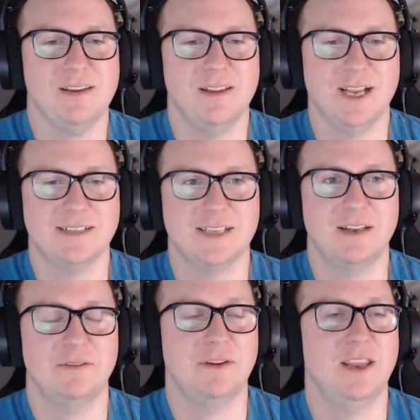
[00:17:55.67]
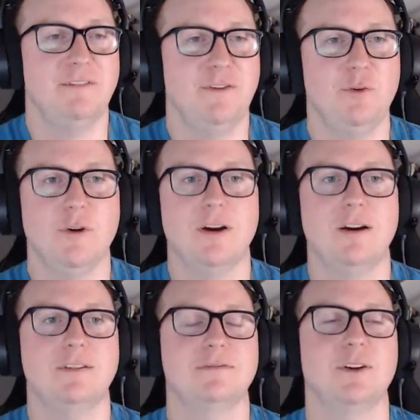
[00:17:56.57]
I said, if you
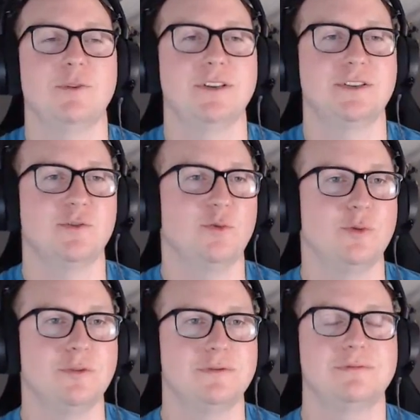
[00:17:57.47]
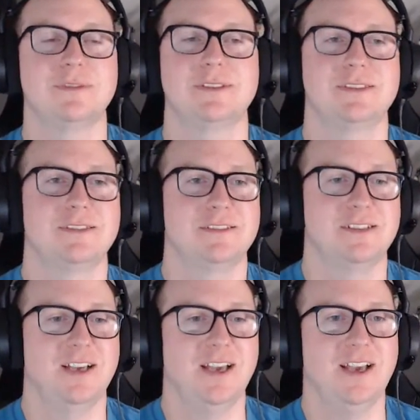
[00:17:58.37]
are going to school
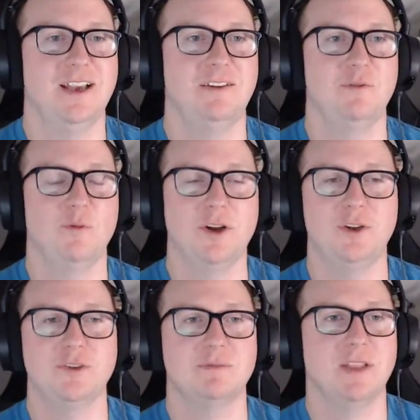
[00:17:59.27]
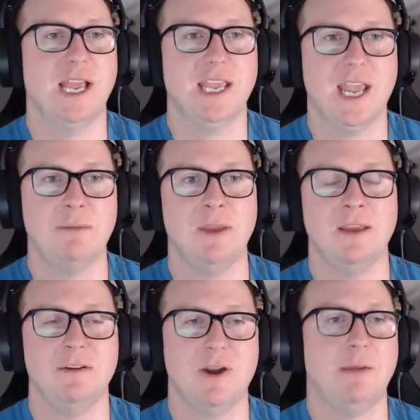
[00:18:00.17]
and want to do some light
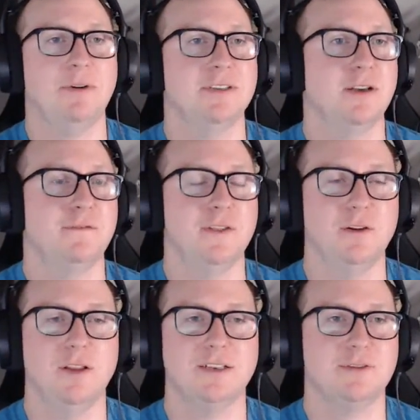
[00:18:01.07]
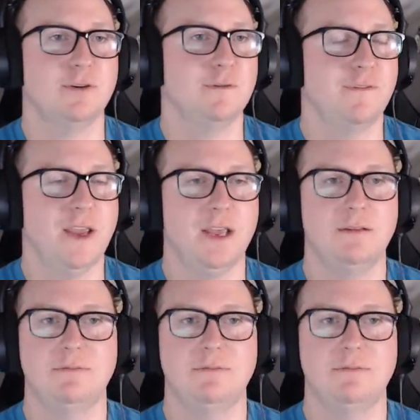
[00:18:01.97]
gaming, grab yourself a little external fan